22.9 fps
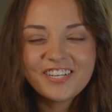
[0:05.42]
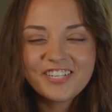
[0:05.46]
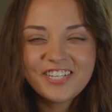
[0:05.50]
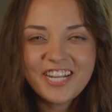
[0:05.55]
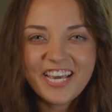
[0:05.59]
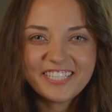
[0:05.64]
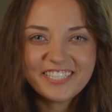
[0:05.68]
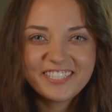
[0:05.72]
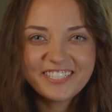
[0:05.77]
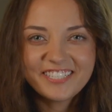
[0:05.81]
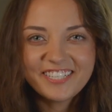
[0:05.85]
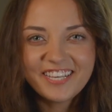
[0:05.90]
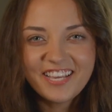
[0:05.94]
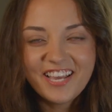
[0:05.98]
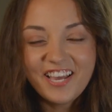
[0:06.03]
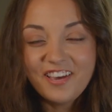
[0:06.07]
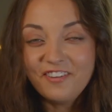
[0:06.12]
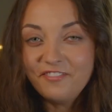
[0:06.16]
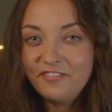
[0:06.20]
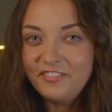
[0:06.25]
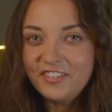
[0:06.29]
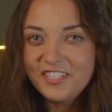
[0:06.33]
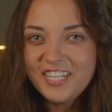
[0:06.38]
Hi,
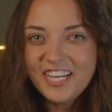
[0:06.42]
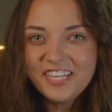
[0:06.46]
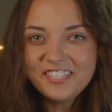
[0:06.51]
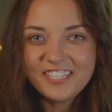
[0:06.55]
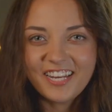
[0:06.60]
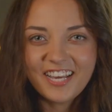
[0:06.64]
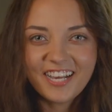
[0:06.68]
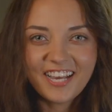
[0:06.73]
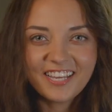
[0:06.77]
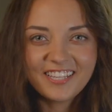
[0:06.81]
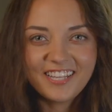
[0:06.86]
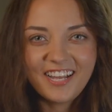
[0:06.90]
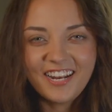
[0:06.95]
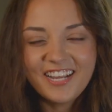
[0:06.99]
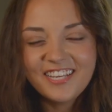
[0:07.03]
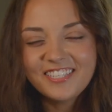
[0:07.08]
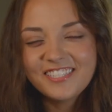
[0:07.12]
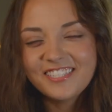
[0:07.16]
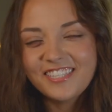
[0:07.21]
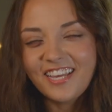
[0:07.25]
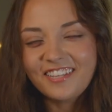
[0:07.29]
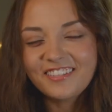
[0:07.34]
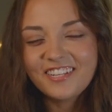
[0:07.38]
welcome to the SATEL
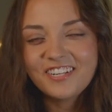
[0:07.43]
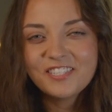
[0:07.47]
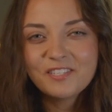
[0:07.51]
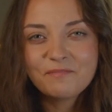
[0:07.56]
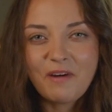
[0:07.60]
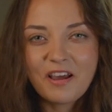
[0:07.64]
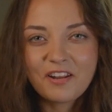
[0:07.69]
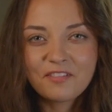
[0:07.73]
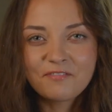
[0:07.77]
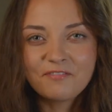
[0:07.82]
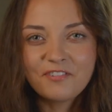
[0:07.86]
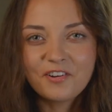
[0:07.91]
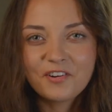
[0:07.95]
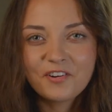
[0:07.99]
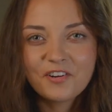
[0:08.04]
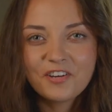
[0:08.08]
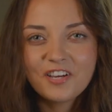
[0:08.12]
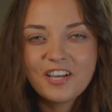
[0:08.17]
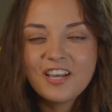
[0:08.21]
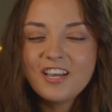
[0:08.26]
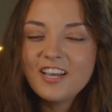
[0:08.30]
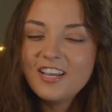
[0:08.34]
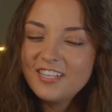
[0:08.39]
Smart Vlog channel.
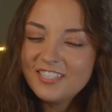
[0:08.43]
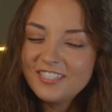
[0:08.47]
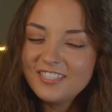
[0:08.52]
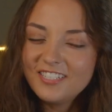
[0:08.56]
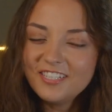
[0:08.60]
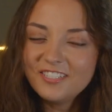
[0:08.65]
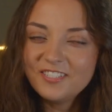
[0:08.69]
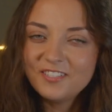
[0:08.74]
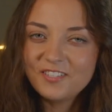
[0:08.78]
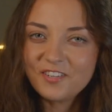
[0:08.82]
I am